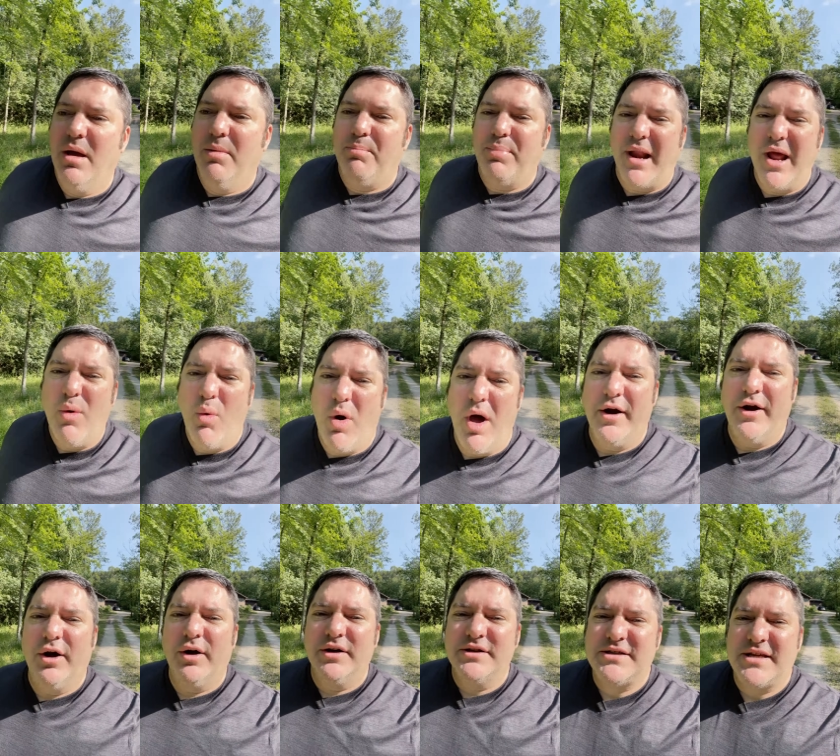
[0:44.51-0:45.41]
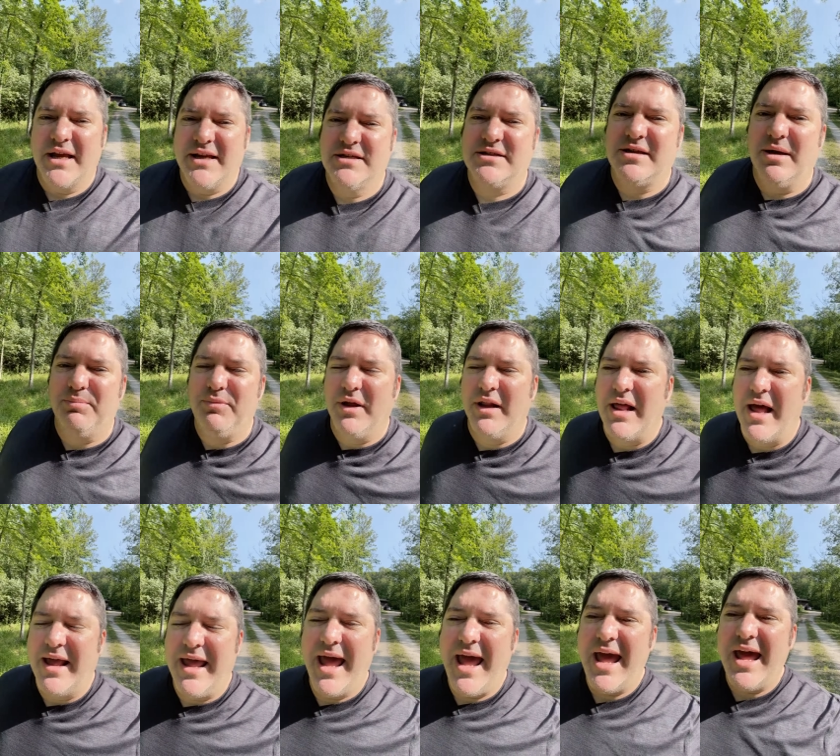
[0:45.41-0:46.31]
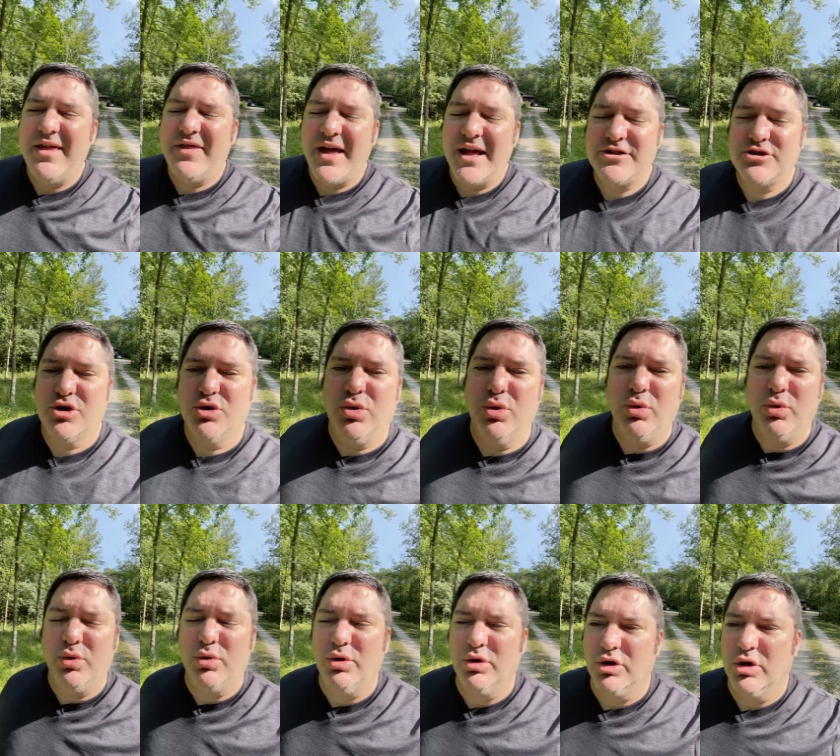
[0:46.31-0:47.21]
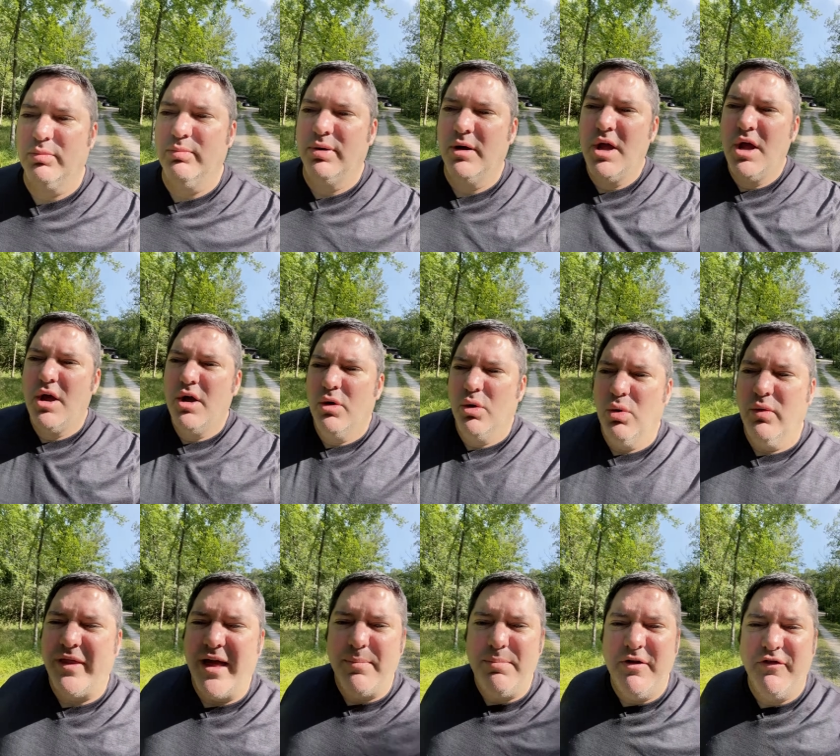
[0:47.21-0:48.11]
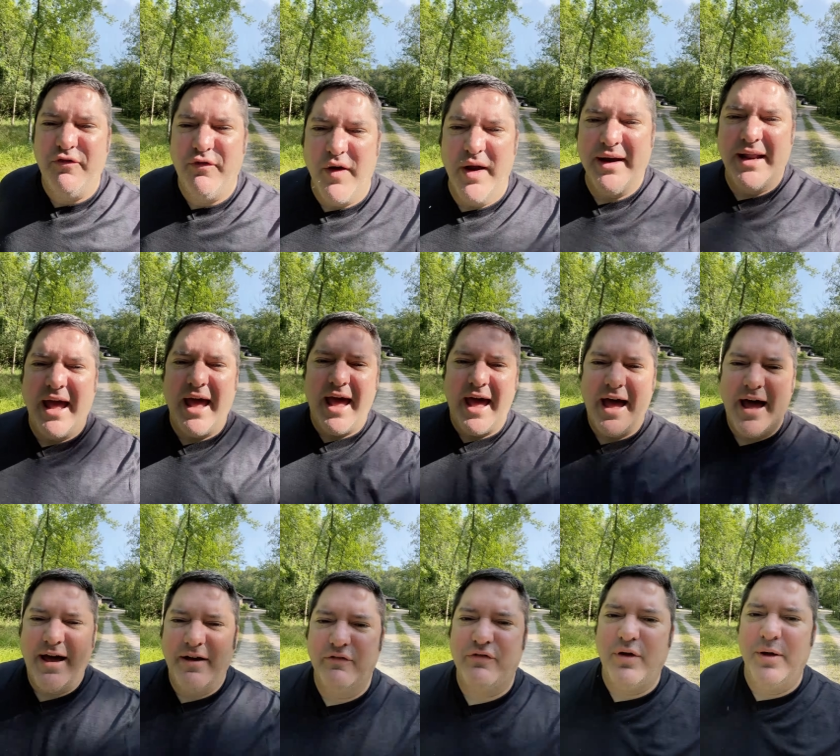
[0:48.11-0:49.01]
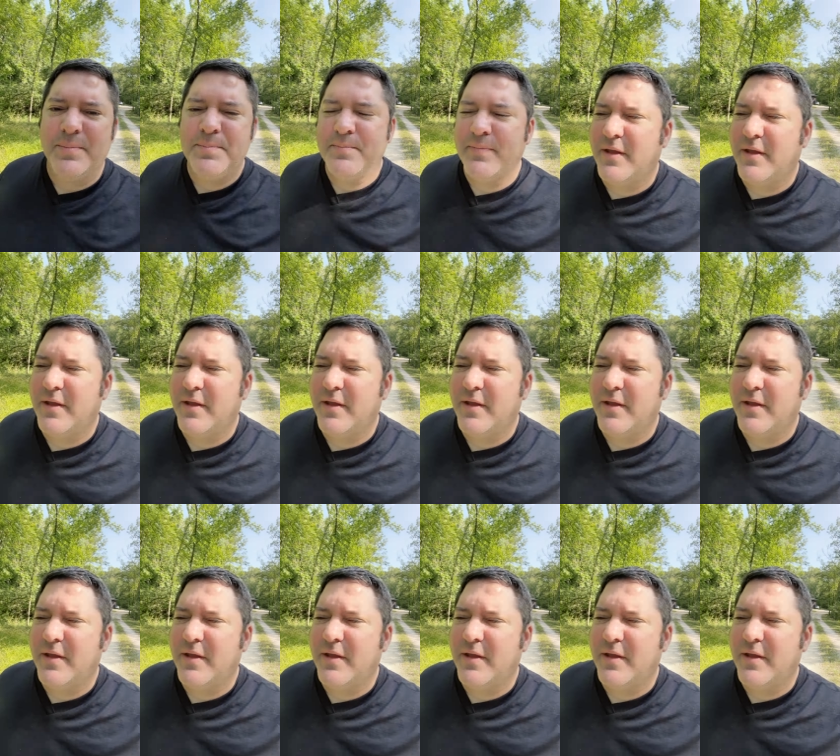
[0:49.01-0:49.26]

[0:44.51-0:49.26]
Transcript: But I want her to say something like, hey, that's cool, or, oh, that'd be fun to have.